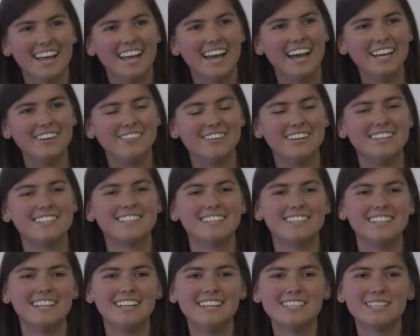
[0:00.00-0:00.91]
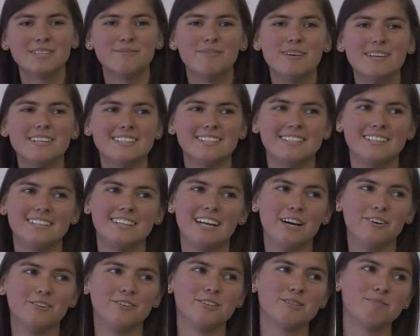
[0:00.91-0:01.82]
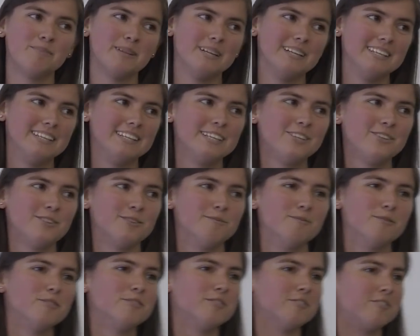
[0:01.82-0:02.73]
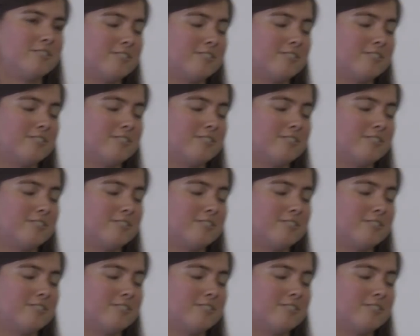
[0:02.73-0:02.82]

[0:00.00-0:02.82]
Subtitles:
Anyways, next semester I was planning to move to